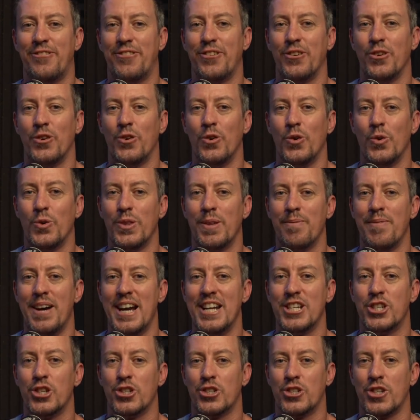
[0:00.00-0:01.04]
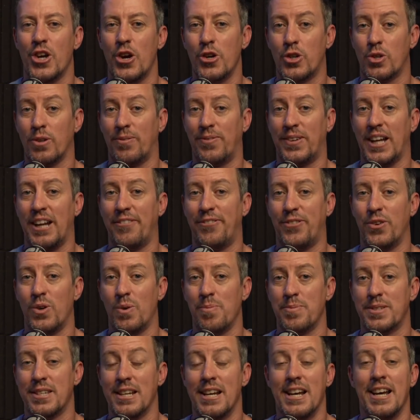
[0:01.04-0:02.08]
for all the major social
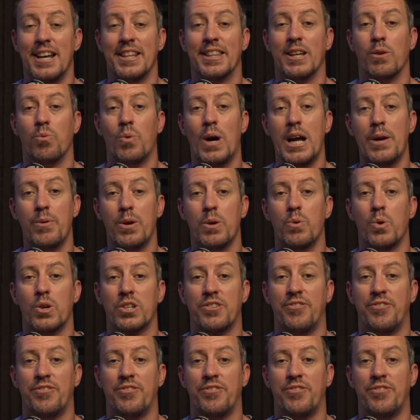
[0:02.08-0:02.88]
platforms, the way we watch